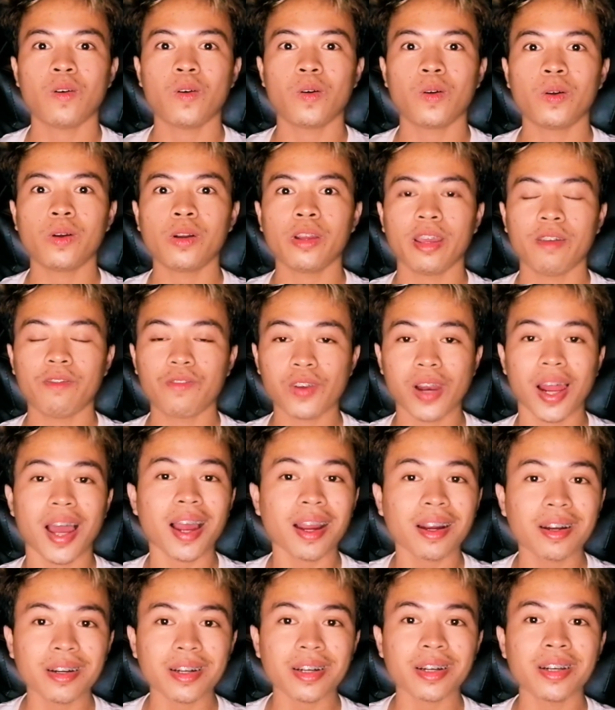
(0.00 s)
or a
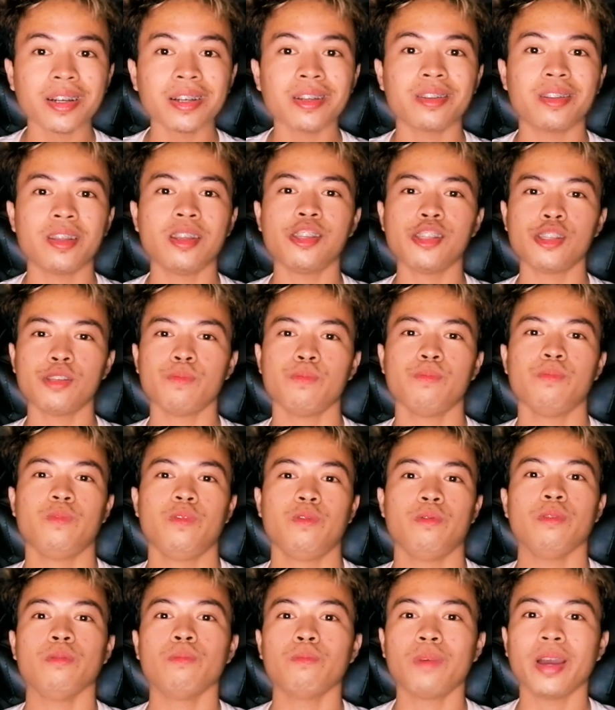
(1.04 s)
vlogger. This
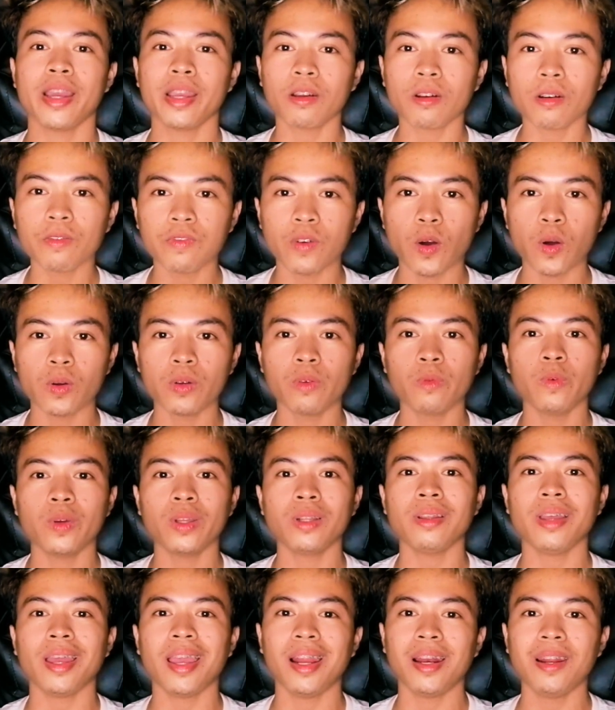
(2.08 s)
microphone
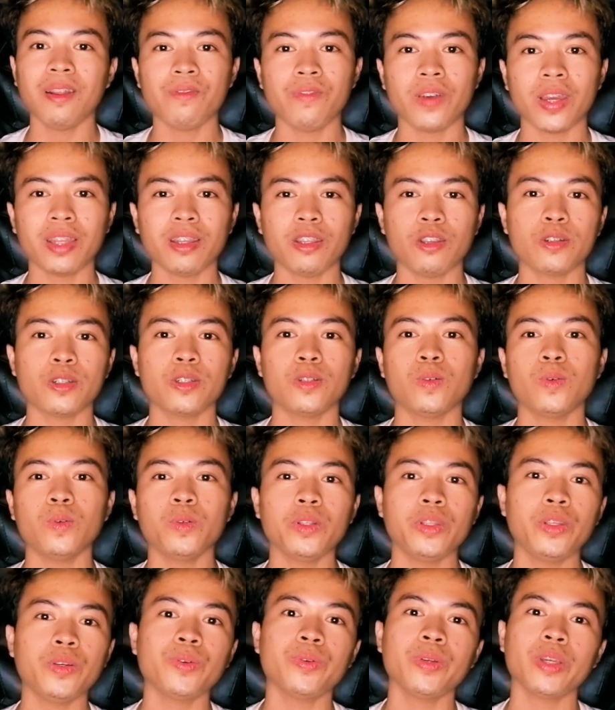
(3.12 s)
will elevate your
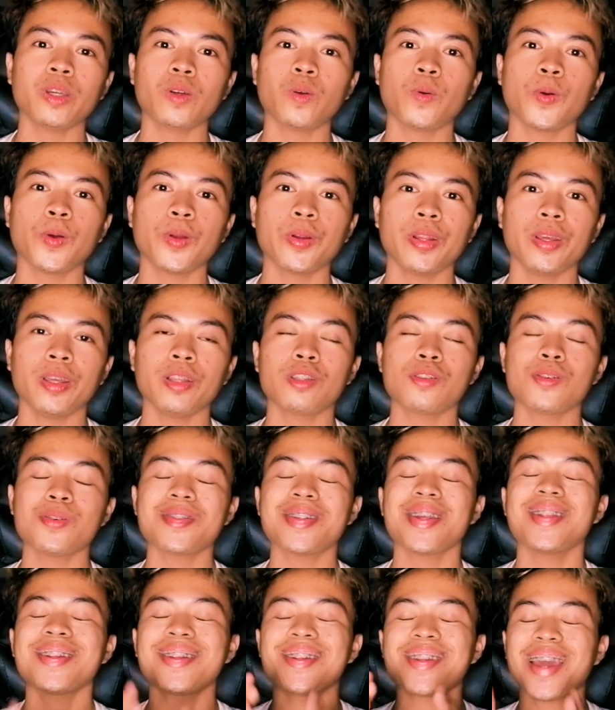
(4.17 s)
audio recording to
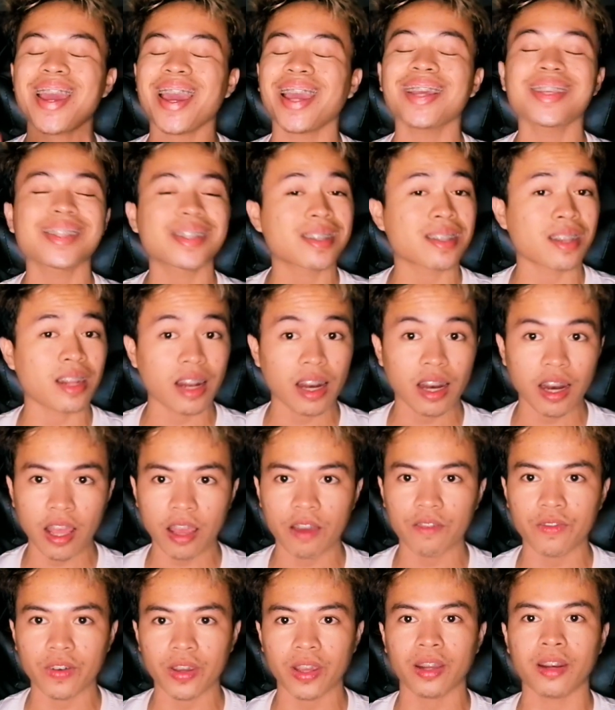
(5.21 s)
the next
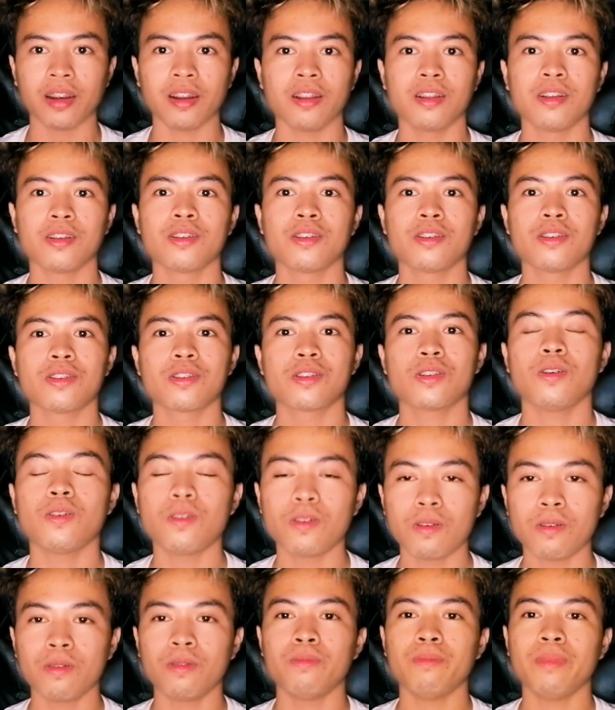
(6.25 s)
level.
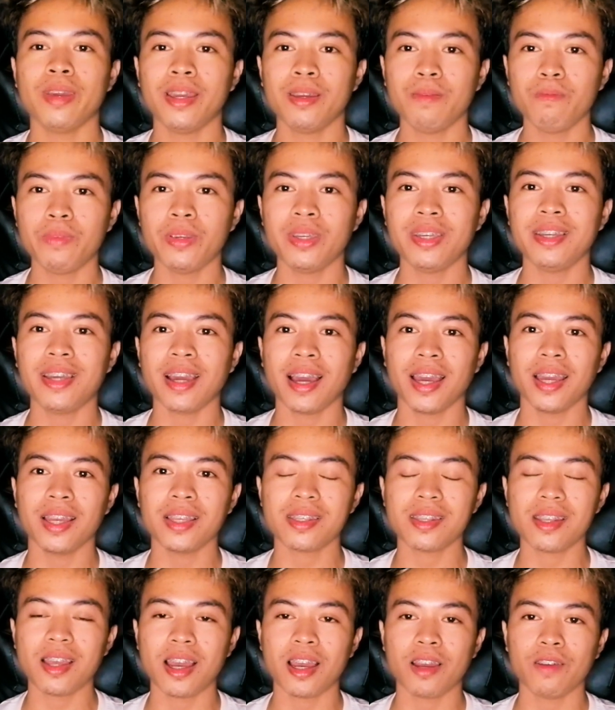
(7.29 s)
So maybe
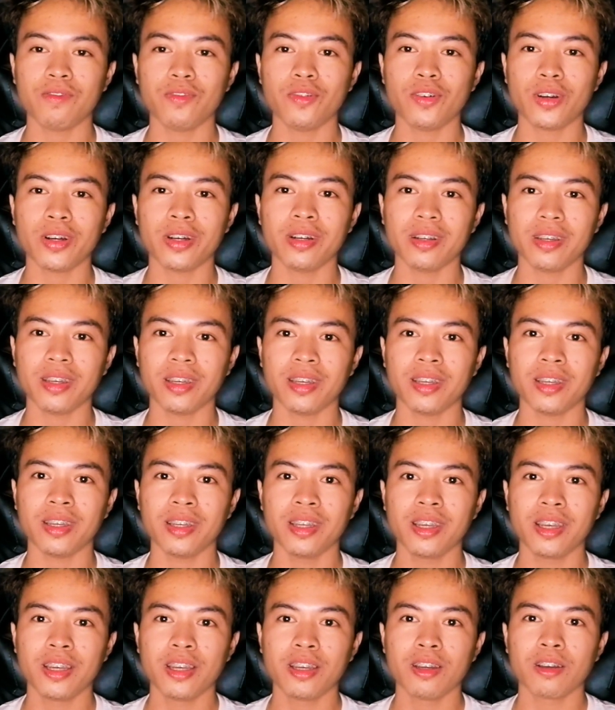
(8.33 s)
guys, if you are
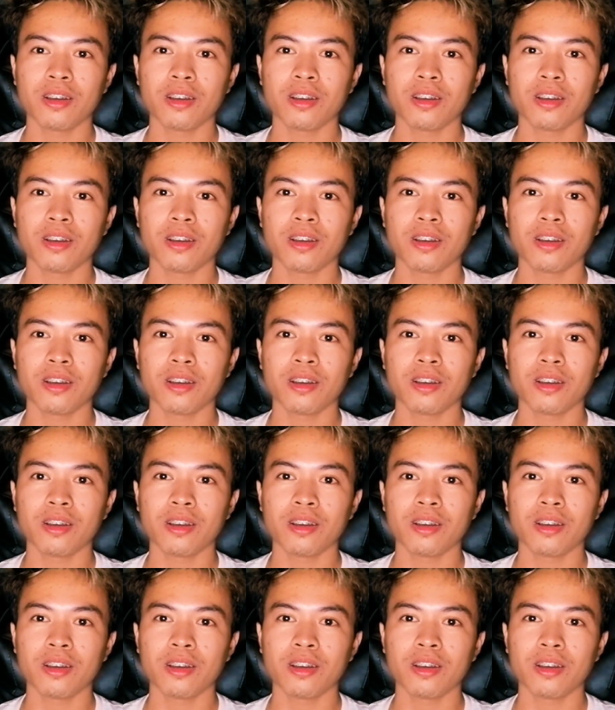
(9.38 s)
a